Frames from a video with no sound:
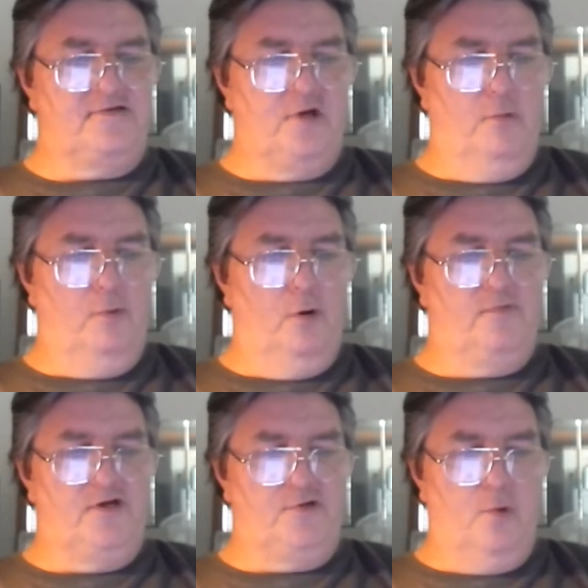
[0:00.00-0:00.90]

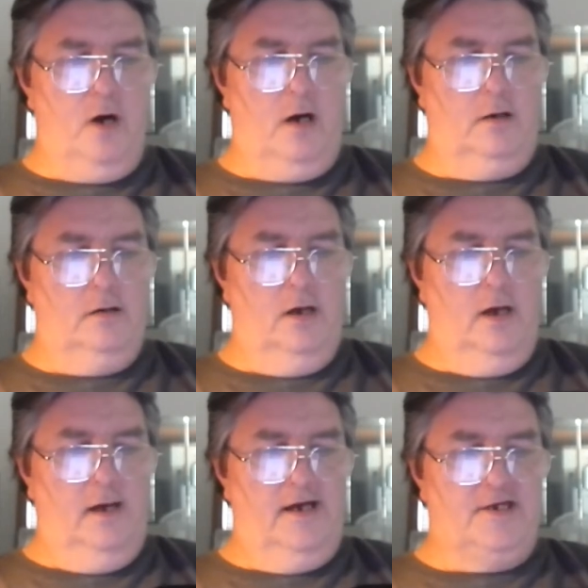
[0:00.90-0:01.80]
suburbs as well,
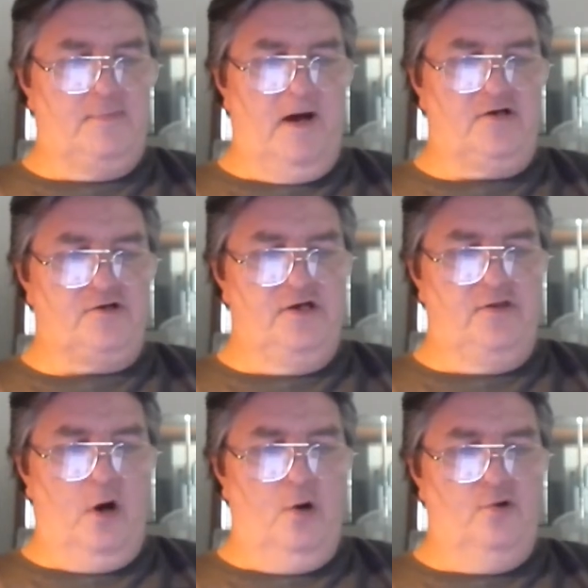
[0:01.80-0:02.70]
especially
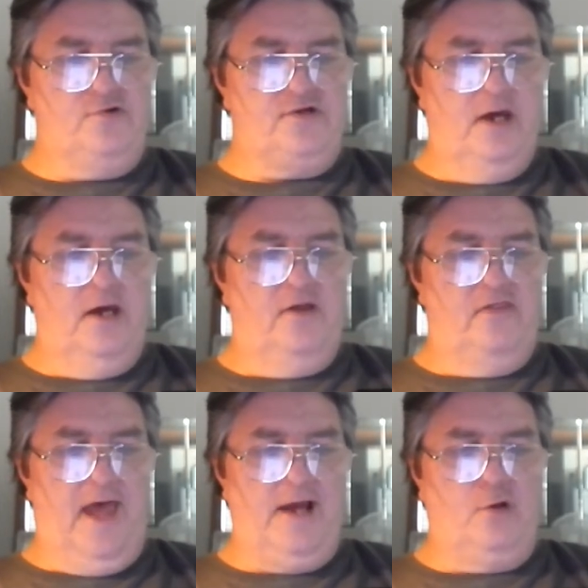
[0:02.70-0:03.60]
those
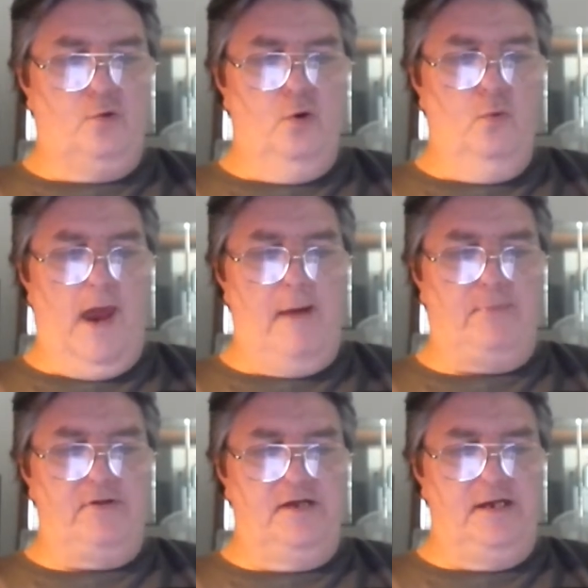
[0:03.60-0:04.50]
that grew
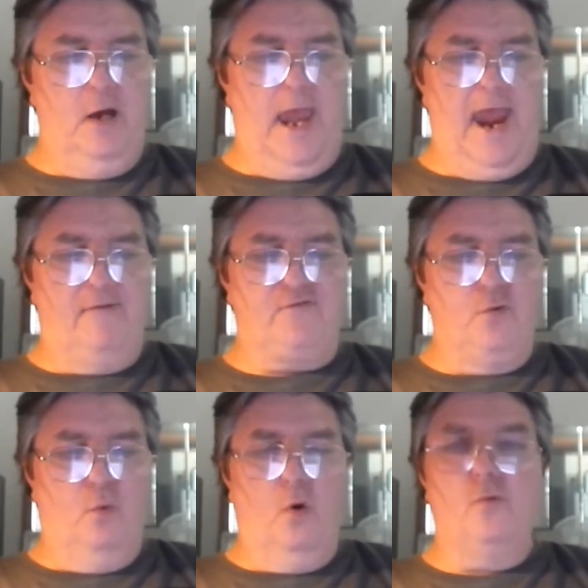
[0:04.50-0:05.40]
rapidly after
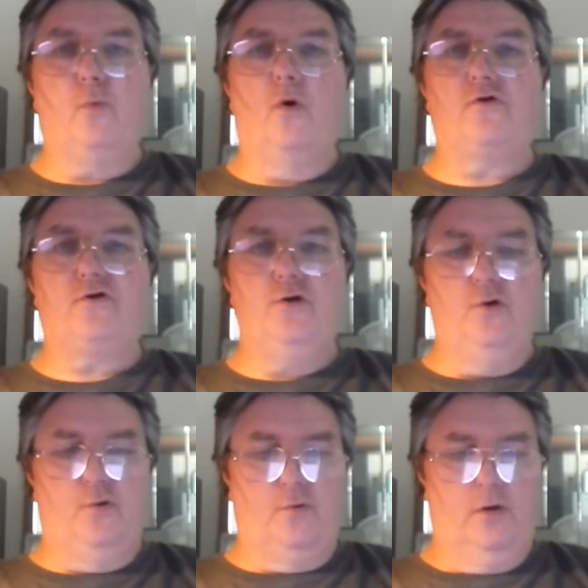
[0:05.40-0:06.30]
World War
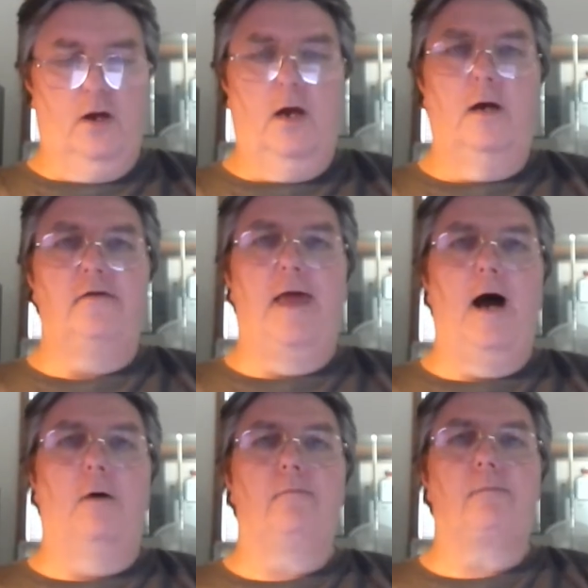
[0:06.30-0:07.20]
Two.
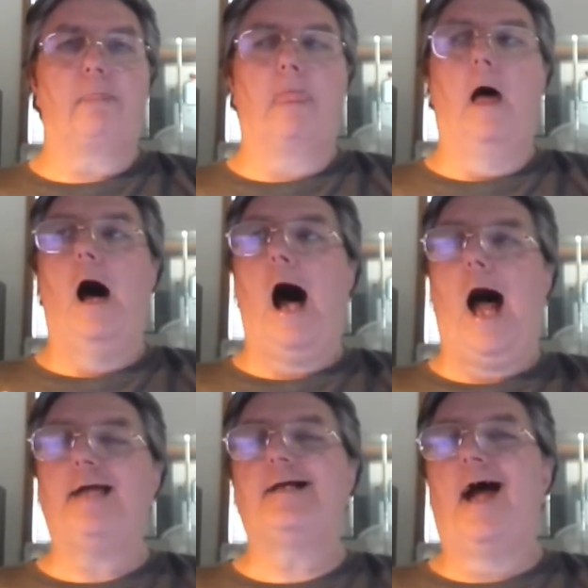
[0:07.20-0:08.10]
Now,
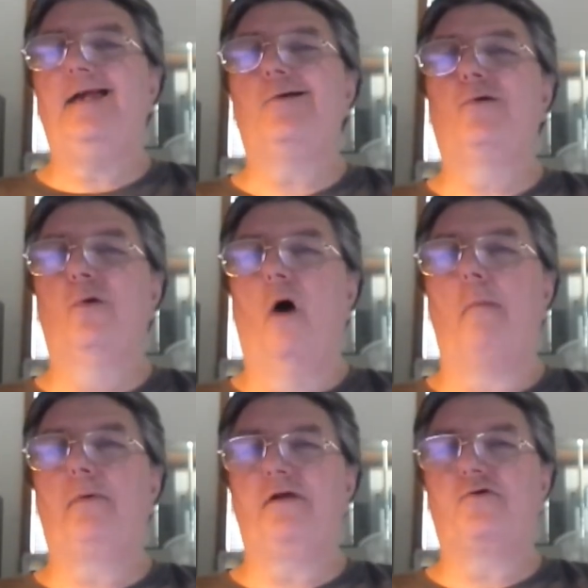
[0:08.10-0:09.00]
I kind of grew
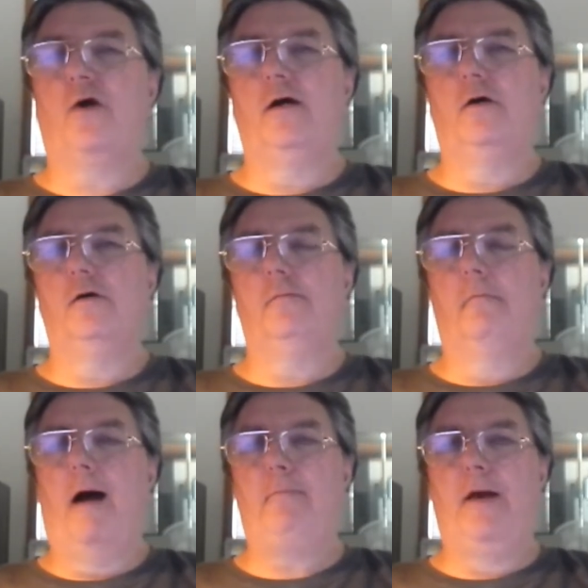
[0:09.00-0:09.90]
up in a trailer.
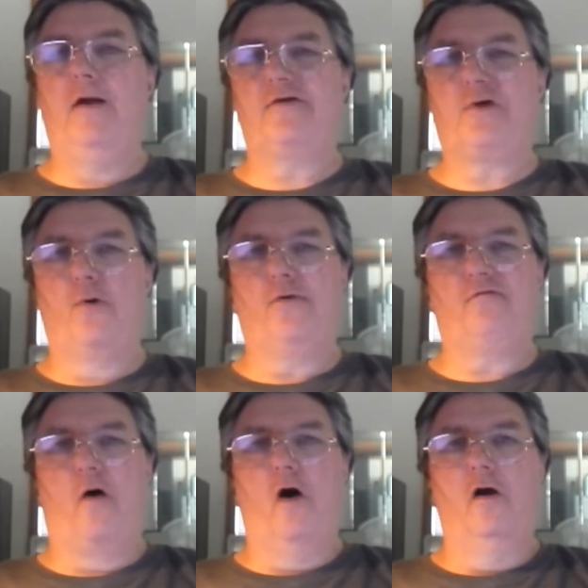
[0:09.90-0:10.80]
My parents owned a
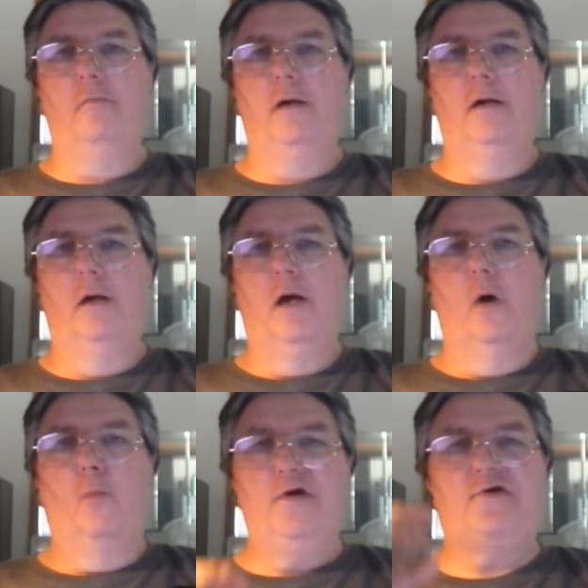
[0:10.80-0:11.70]
farm.
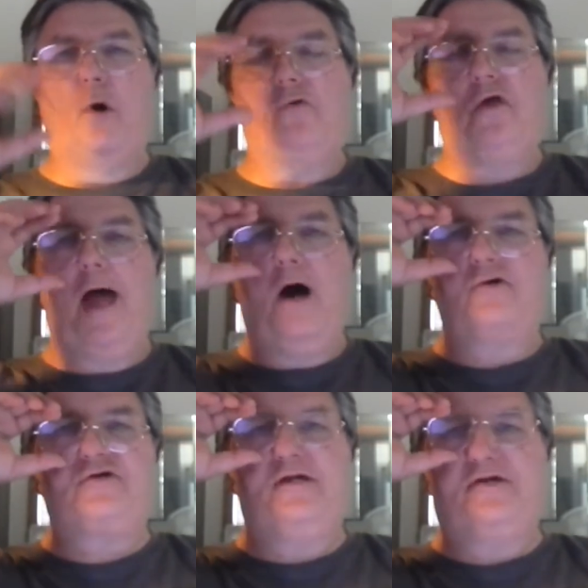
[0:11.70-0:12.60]
We sold the
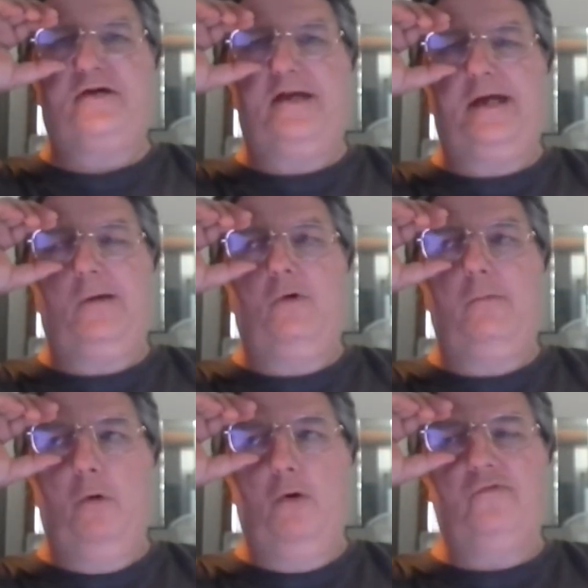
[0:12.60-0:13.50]
house in the city and we
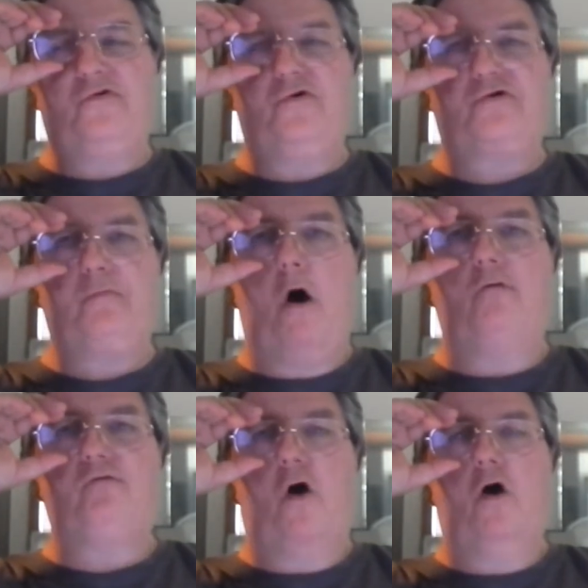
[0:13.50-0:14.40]
moved to a
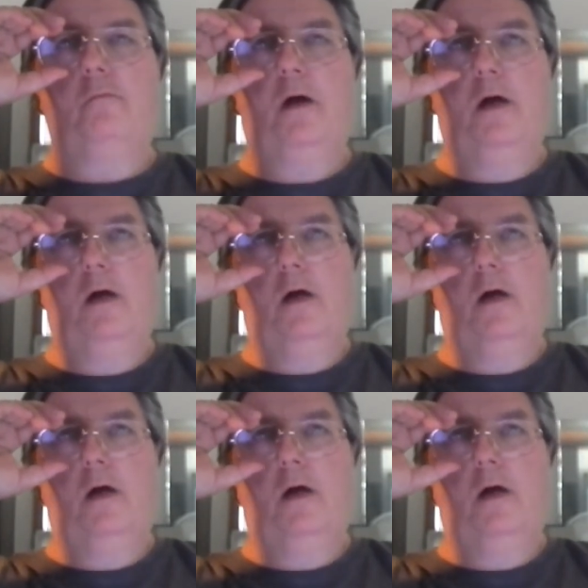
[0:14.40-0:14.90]
small farm